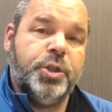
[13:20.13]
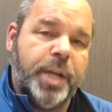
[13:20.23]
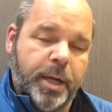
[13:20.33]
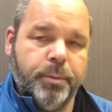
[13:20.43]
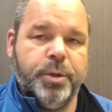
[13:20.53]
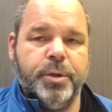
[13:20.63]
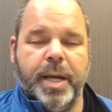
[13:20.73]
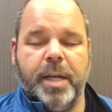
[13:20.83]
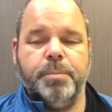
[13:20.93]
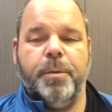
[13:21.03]
Check with your
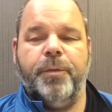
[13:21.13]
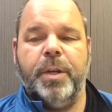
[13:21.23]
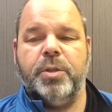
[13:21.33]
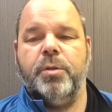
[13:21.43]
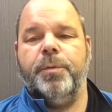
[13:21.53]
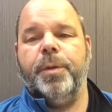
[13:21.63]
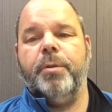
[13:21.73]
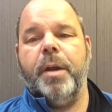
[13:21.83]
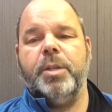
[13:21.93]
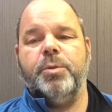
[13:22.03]
tax professional if you
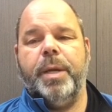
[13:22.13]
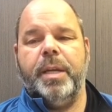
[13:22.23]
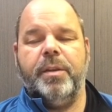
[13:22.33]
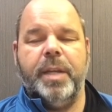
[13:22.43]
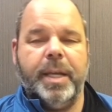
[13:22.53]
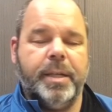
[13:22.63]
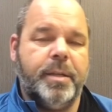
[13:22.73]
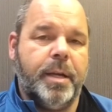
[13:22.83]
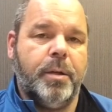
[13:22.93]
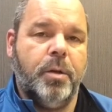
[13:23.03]
graduated. They can
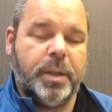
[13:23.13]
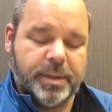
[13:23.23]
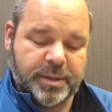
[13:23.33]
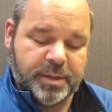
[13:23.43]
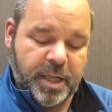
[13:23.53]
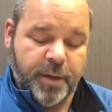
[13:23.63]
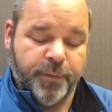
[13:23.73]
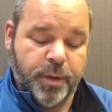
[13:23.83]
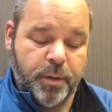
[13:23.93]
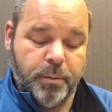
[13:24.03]
take a look, see
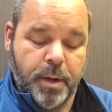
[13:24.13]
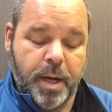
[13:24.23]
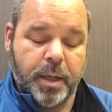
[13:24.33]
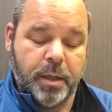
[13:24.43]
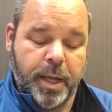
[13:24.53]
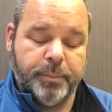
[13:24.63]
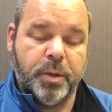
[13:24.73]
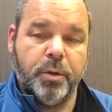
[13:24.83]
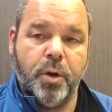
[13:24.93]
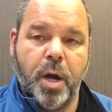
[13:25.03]
if you claimed
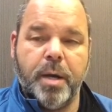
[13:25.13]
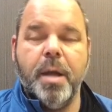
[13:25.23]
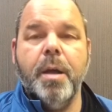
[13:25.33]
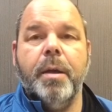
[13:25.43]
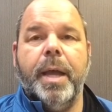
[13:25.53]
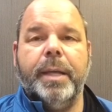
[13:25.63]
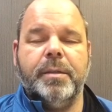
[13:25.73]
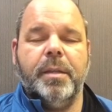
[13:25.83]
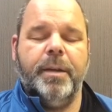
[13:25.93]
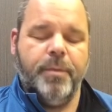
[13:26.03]
it or not.
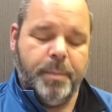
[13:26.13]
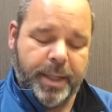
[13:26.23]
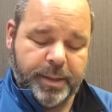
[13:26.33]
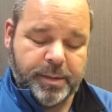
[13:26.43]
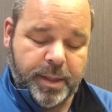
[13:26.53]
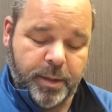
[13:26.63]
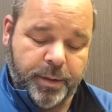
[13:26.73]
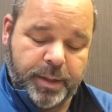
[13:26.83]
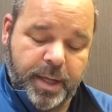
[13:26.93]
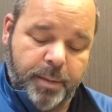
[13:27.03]
Hate to leave the money sitting
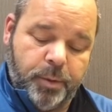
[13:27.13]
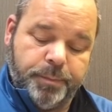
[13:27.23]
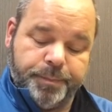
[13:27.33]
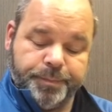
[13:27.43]
on the table.